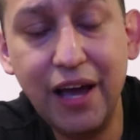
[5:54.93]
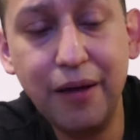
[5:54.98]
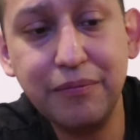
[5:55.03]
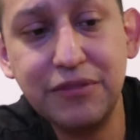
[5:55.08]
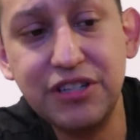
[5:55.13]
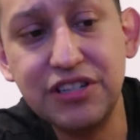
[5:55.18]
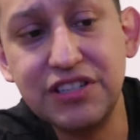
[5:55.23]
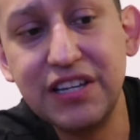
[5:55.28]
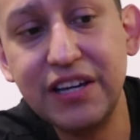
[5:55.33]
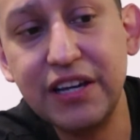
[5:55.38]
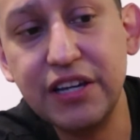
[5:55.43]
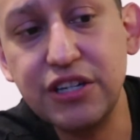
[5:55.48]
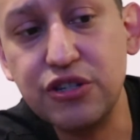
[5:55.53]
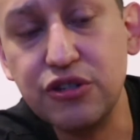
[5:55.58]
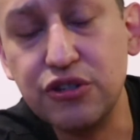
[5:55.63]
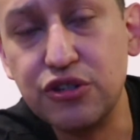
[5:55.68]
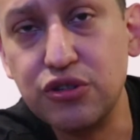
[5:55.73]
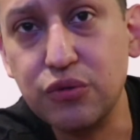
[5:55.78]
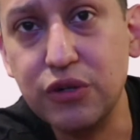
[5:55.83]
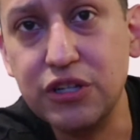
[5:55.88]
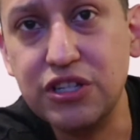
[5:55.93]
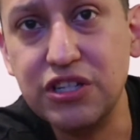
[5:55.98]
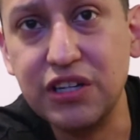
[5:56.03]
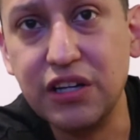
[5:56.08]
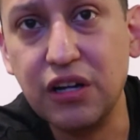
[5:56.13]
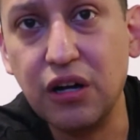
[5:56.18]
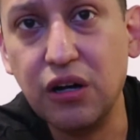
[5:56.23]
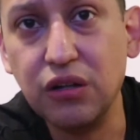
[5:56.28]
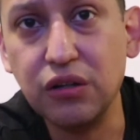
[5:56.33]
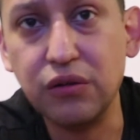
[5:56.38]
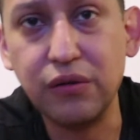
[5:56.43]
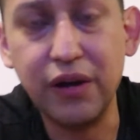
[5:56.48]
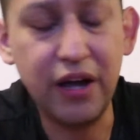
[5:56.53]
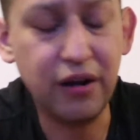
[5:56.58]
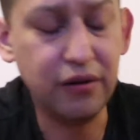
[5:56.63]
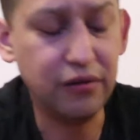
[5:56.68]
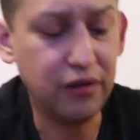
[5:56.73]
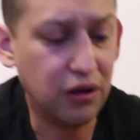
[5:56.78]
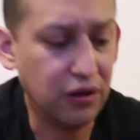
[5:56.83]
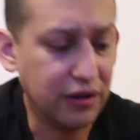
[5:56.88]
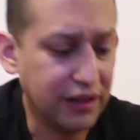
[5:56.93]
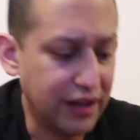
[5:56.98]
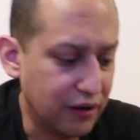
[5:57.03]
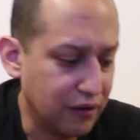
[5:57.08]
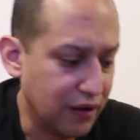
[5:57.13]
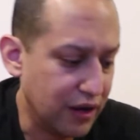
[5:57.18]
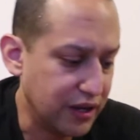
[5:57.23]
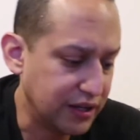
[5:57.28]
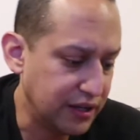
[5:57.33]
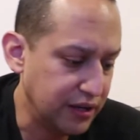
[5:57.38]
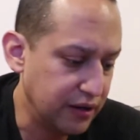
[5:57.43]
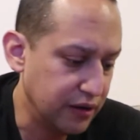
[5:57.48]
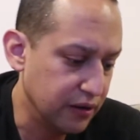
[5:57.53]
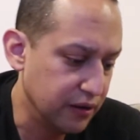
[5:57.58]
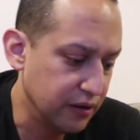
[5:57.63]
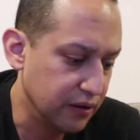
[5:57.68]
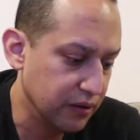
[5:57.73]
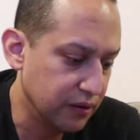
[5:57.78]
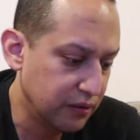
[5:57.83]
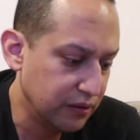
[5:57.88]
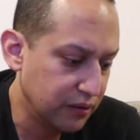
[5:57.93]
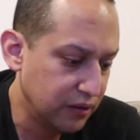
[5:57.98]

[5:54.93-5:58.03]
just has your switching all that right here.